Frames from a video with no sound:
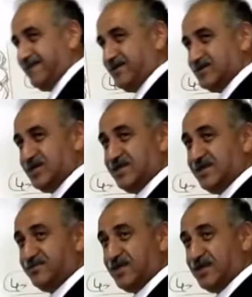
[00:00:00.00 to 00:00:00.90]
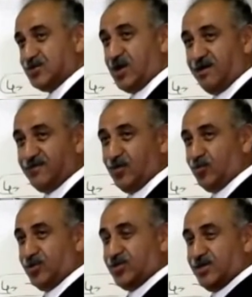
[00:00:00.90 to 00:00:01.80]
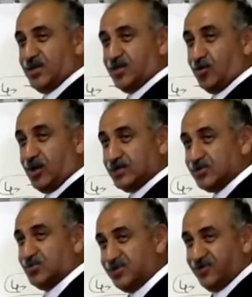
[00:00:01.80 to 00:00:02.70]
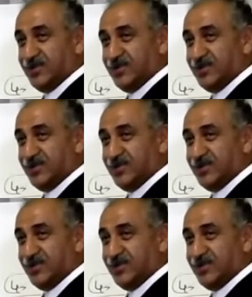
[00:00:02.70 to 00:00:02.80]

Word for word: You see them, they drive, the only thing they know how to put the